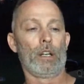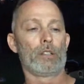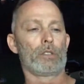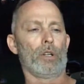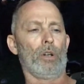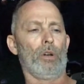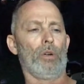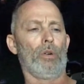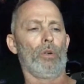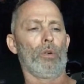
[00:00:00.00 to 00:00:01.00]

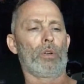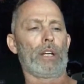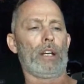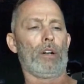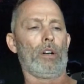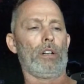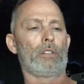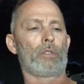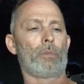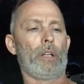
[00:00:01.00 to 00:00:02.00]
So can our
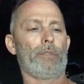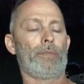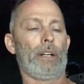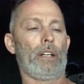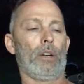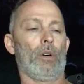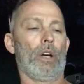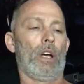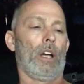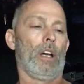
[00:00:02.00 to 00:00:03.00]
entry be a video?
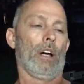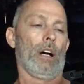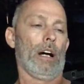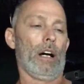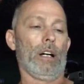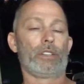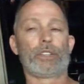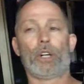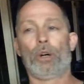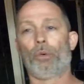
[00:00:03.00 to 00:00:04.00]

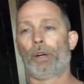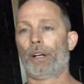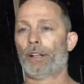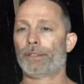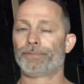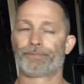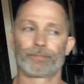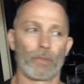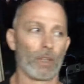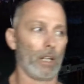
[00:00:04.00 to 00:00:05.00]
Joe,
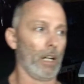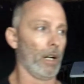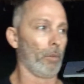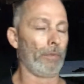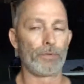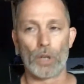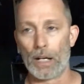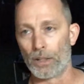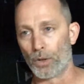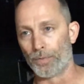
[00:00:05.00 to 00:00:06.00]
we've
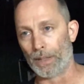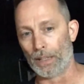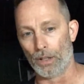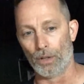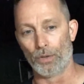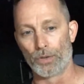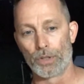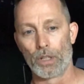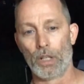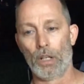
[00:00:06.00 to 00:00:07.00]
tried to do
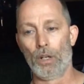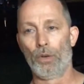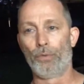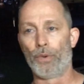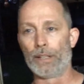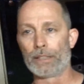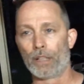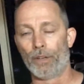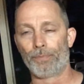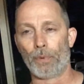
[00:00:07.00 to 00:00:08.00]
videos for this
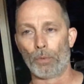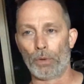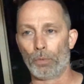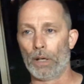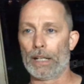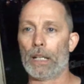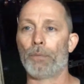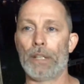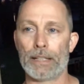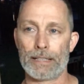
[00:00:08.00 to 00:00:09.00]
stuff, but we want to
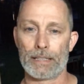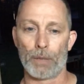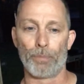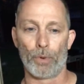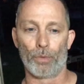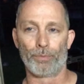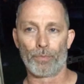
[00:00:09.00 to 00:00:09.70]
keep this simple.